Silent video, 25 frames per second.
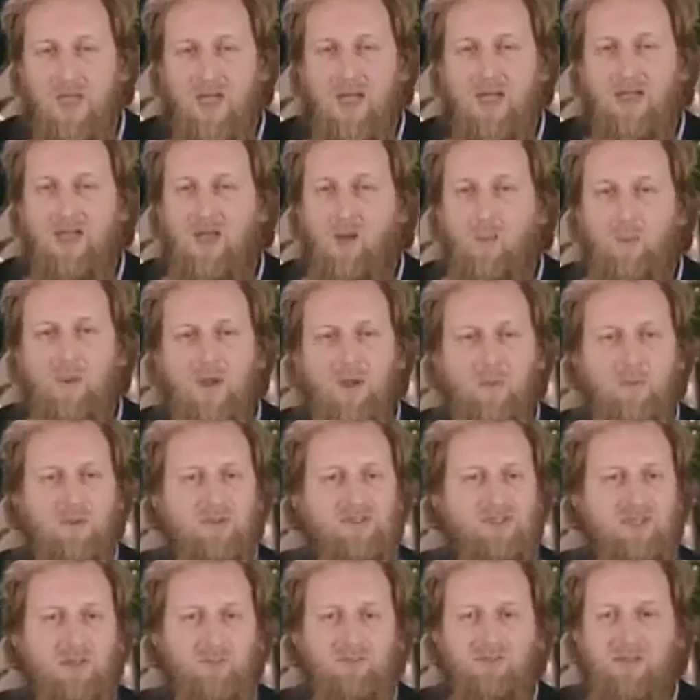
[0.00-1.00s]
Now, people
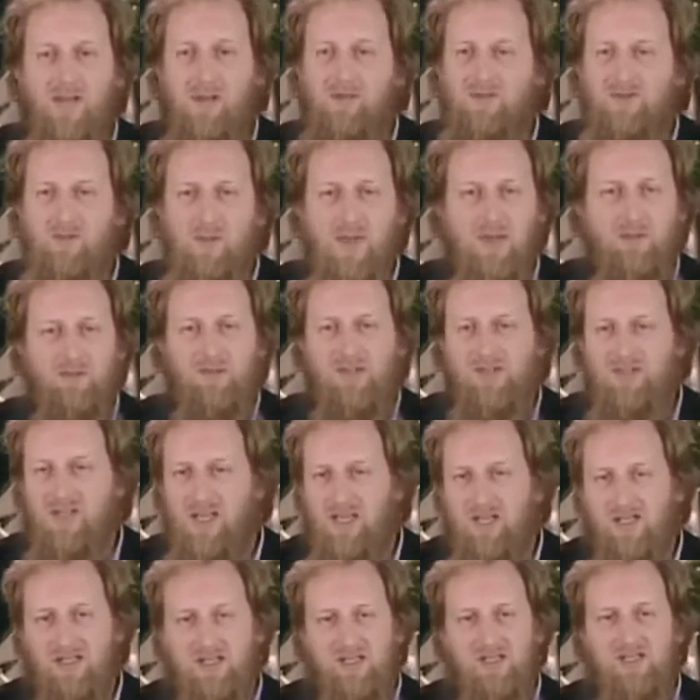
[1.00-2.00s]
sometimes make
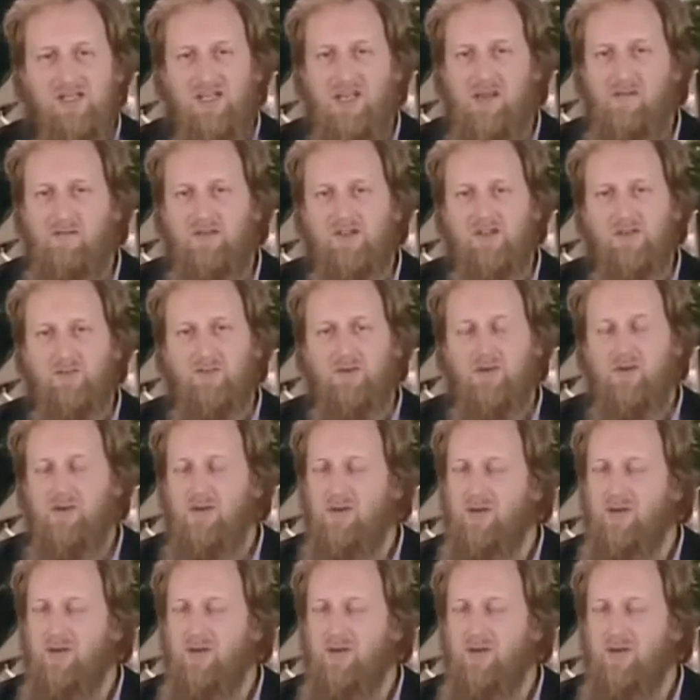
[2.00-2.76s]
mistakes. It's inevitable.